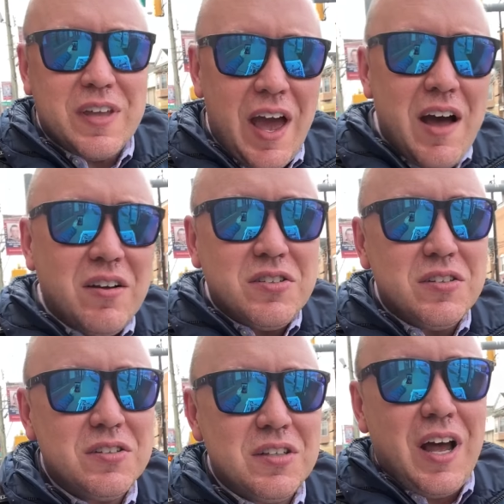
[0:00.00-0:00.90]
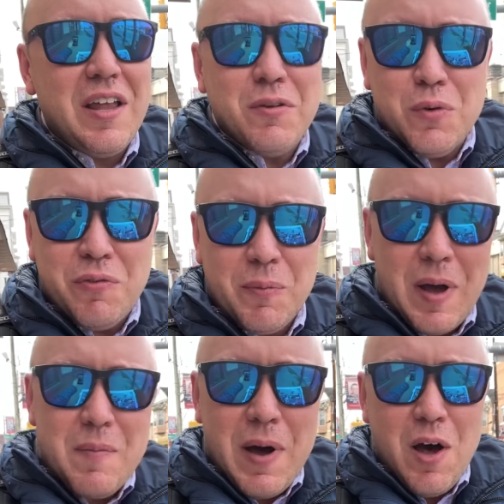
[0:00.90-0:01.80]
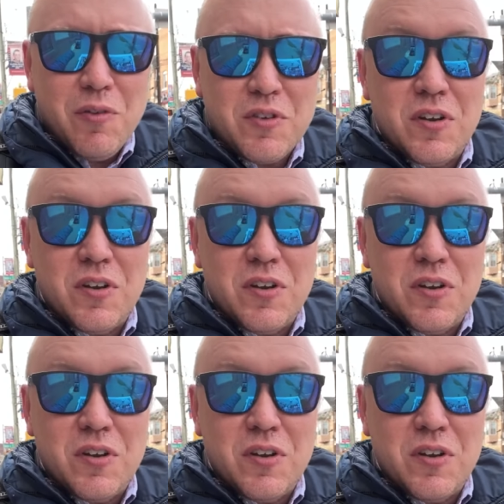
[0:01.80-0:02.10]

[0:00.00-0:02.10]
calluses on the roof of my mouth